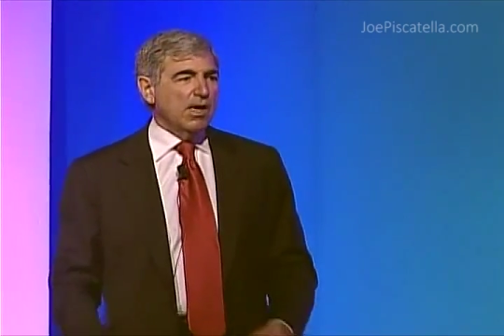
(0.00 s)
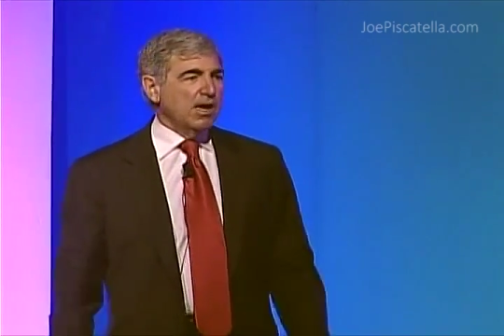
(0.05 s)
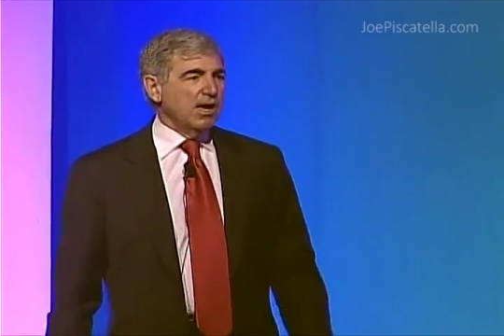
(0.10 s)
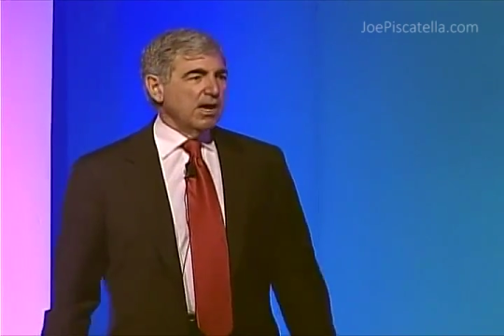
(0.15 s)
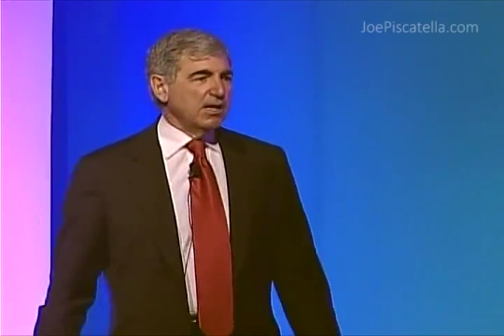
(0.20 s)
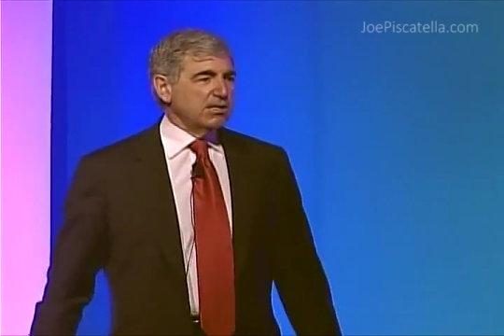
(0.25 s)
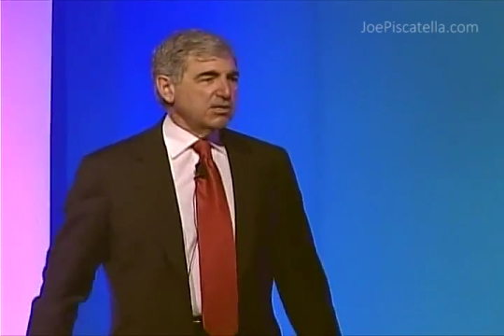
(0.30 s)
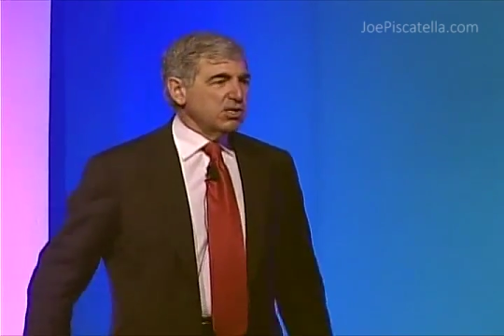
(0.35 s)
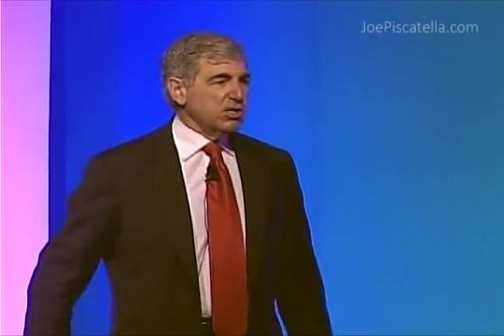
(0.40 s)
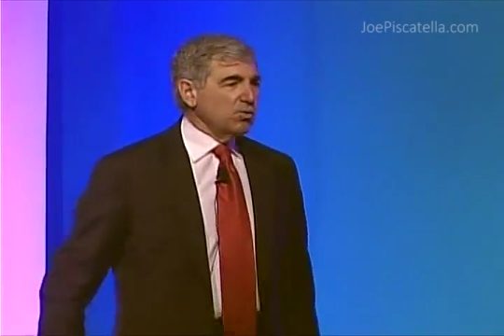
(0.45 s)

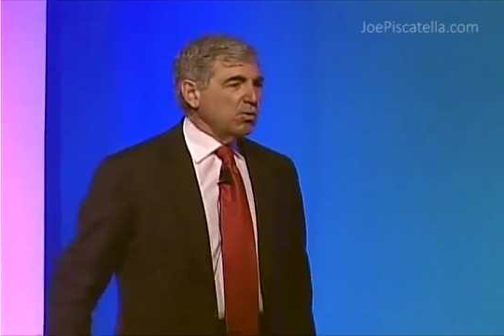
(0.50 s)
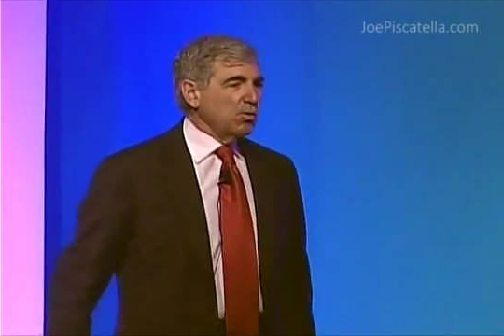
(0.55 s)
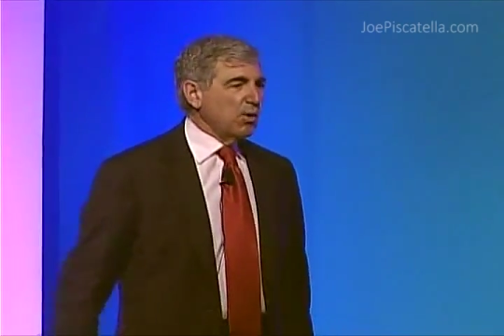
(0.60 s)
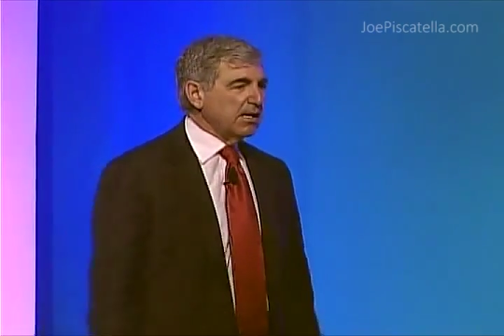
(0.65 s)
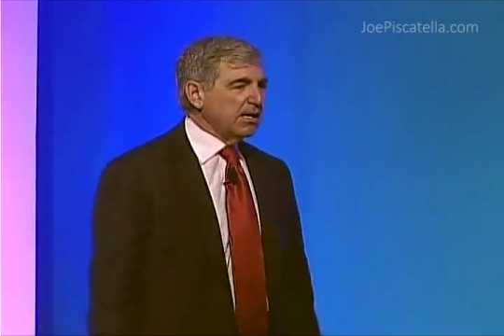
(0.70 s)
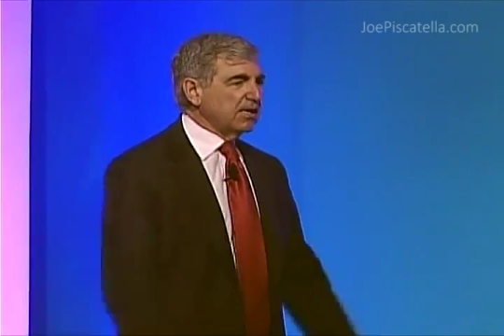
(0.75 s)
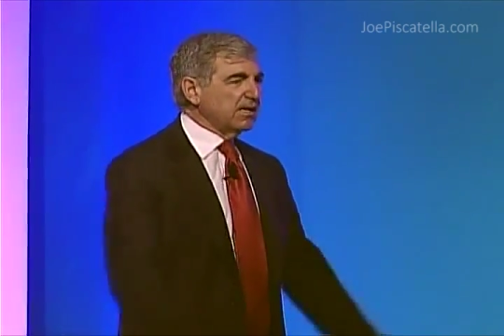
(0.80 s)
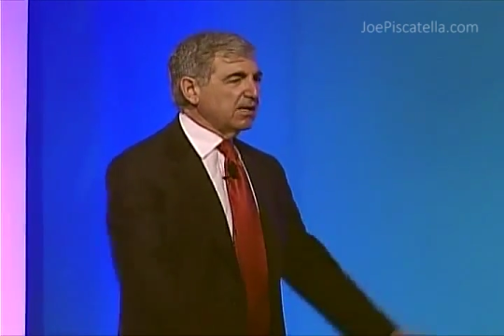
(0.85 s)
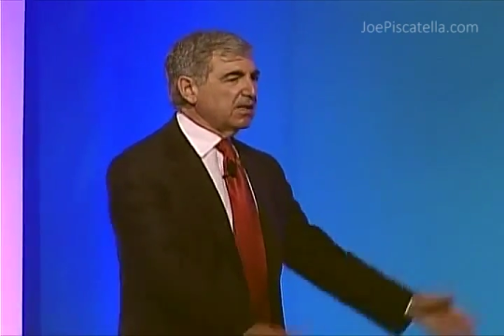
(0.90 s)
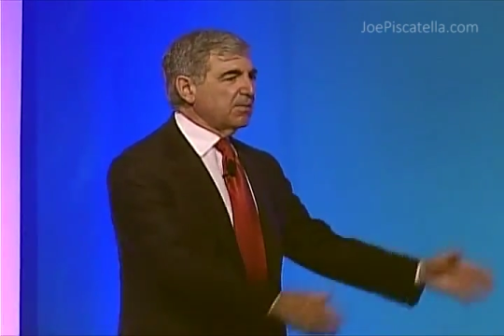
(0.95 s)
And she went
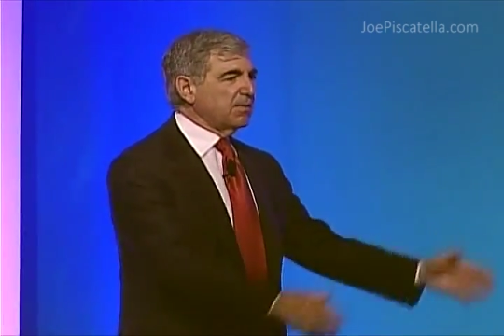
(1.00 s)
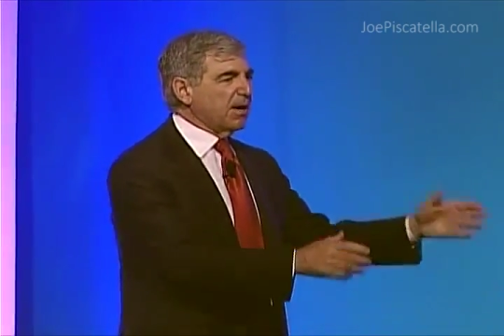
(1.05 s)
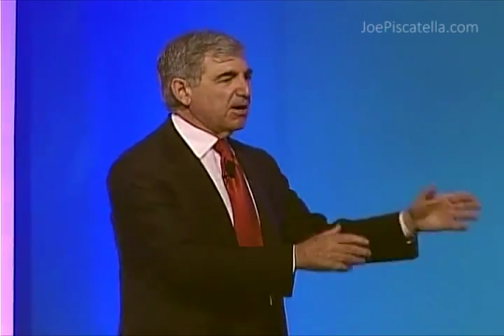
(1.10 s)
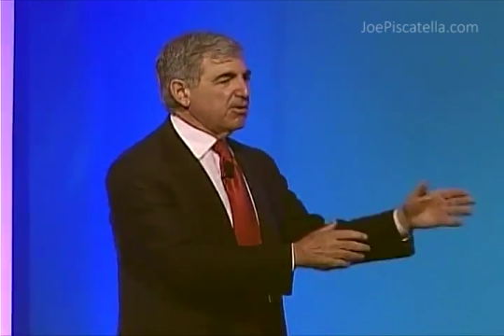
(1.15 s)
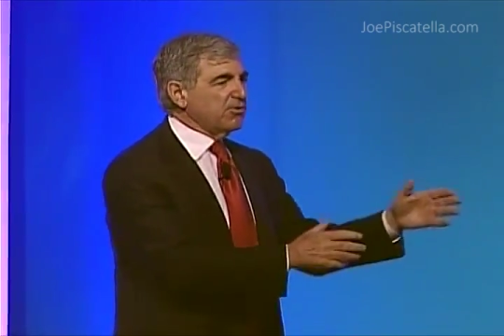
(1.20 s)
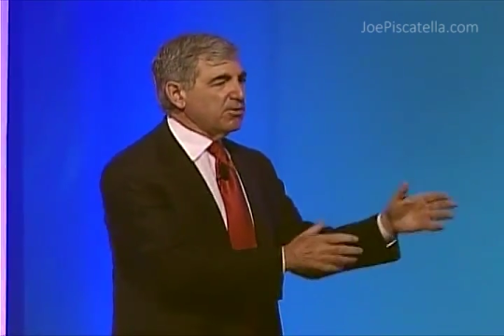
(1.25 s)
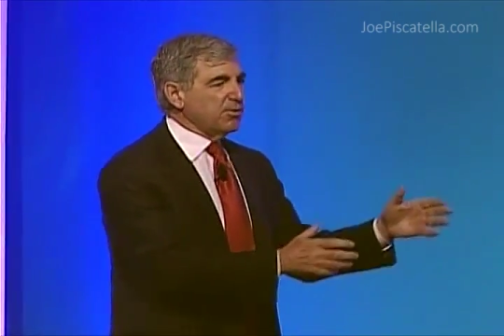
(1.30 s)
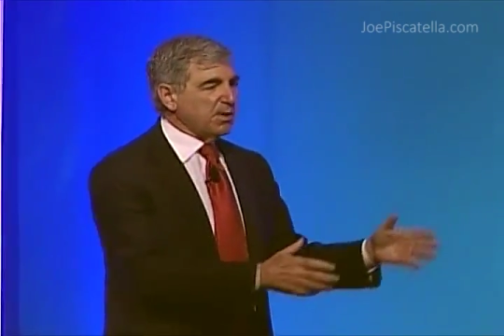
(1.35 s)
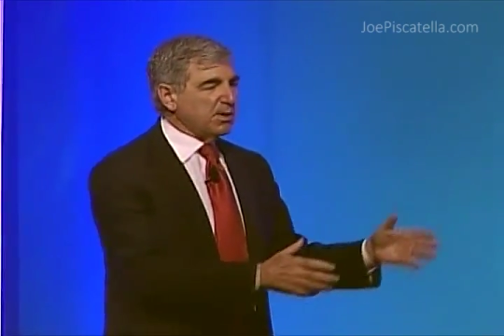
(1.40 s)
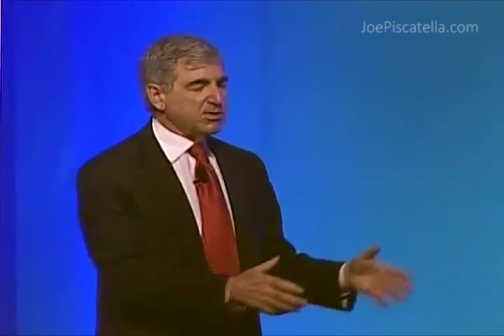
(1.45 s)
into the
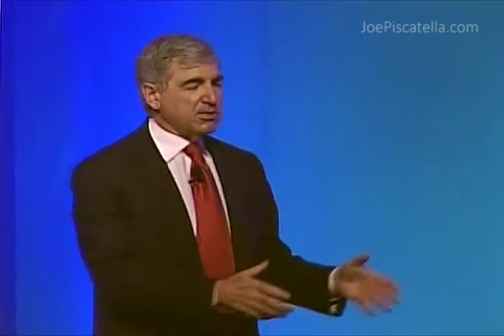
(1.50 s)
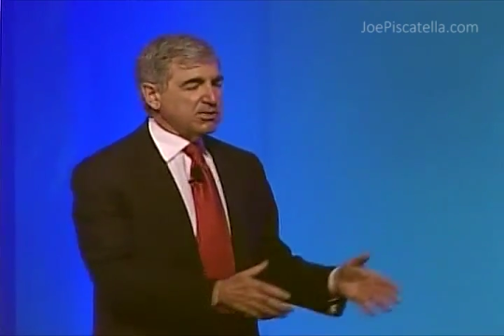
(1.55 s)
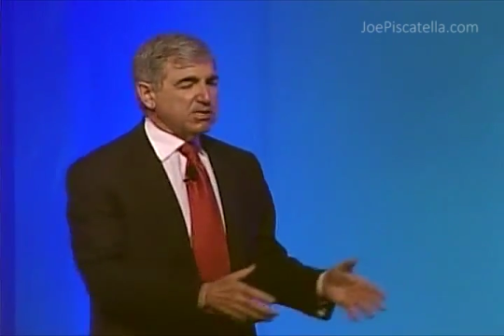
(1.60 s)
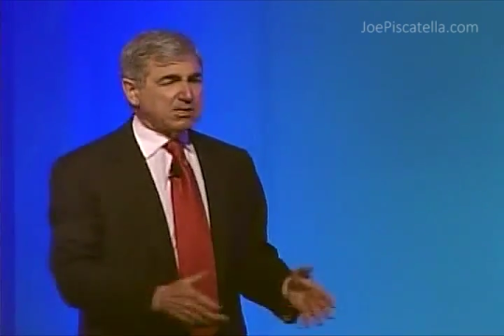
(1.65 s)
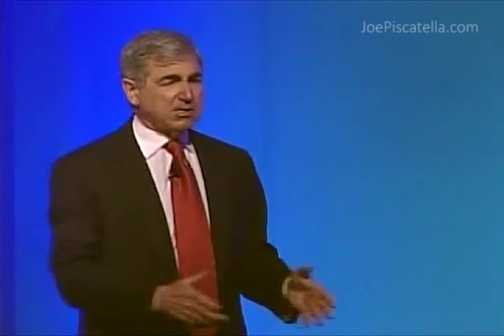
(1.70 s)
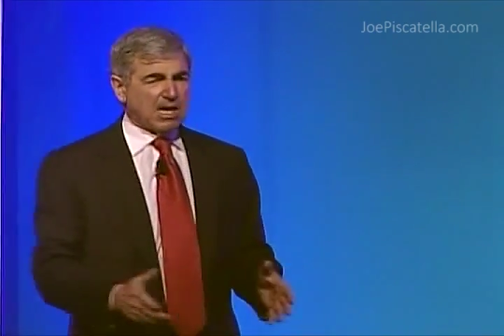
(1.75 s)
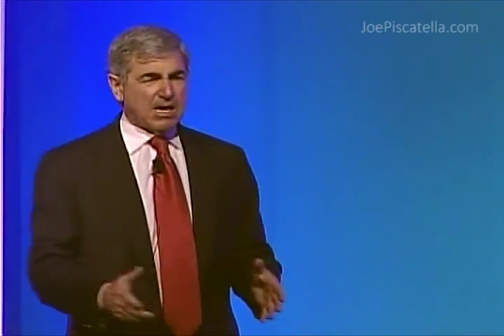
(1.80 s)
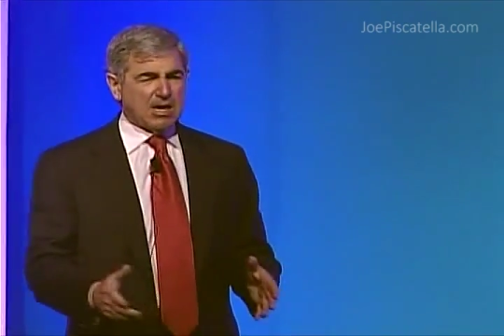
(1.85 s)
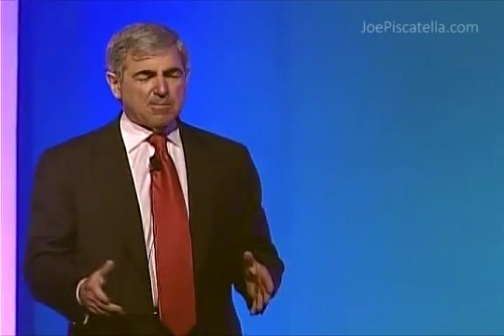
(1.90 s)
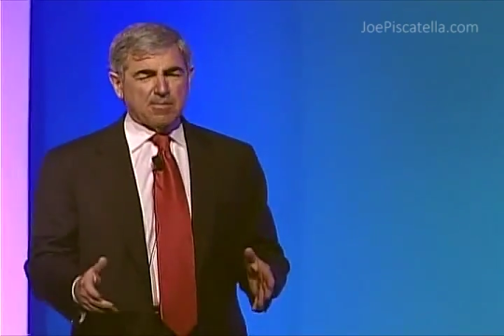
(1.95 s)
bedroom, and she
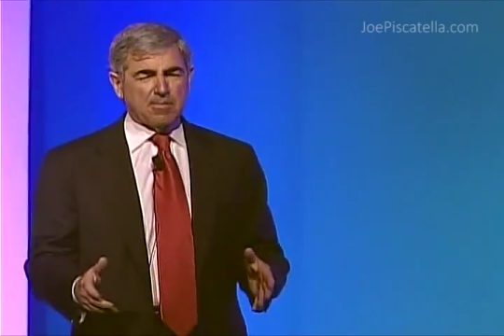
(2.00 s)
came